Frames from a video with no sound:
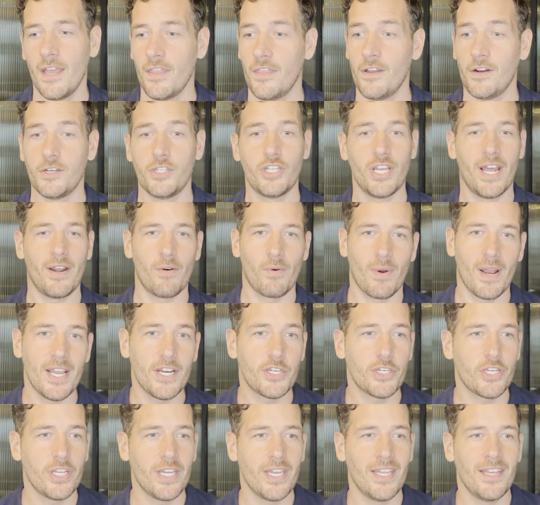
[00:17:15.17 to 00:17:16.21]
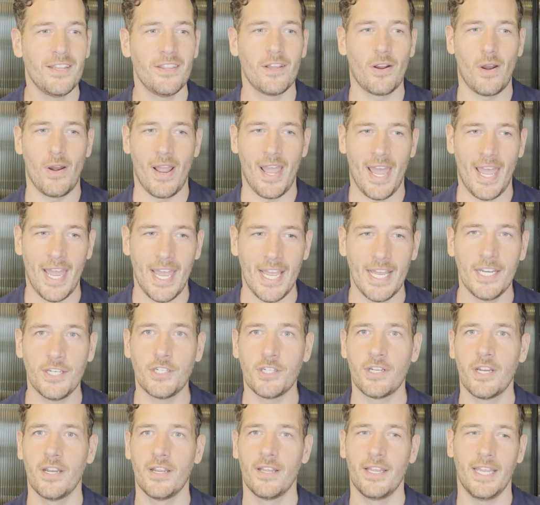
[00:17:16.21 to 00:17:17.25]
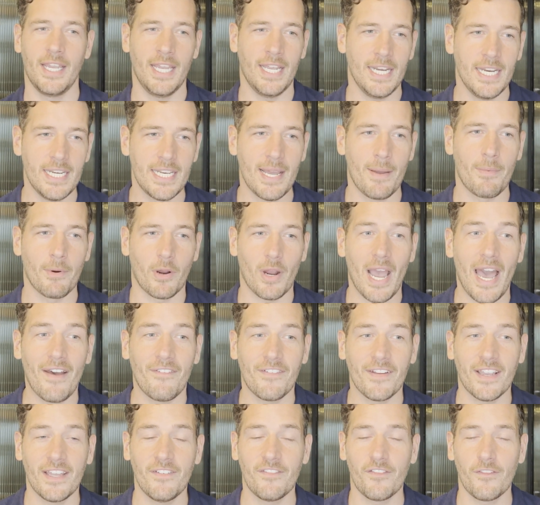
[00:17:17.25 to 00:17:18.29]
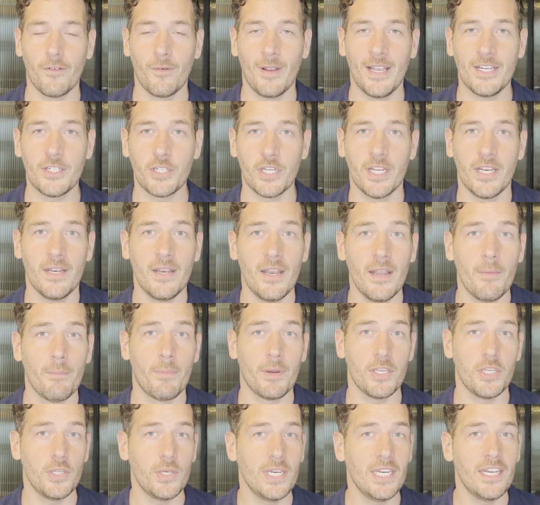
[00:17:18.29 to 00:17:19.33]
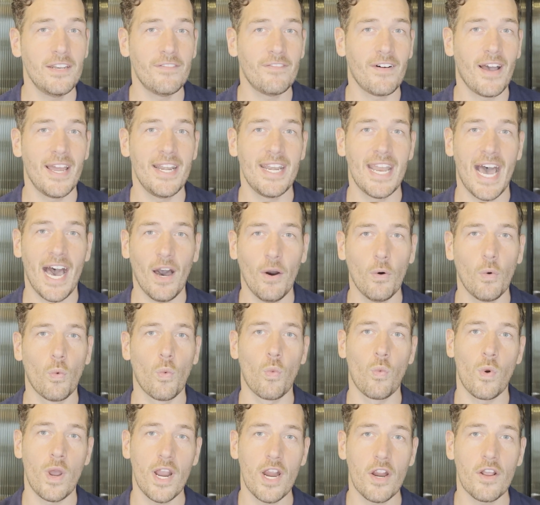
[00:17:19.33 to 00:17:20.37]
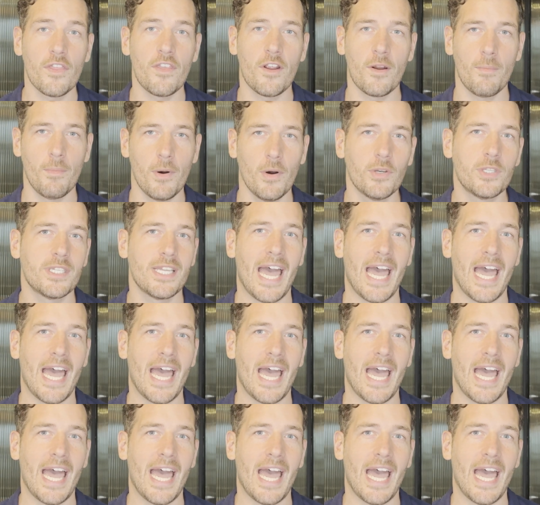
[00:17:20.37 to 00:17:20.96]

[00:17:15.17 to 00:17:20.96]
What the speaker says: their generation, their age, any demographic information, but you need to find out where they're most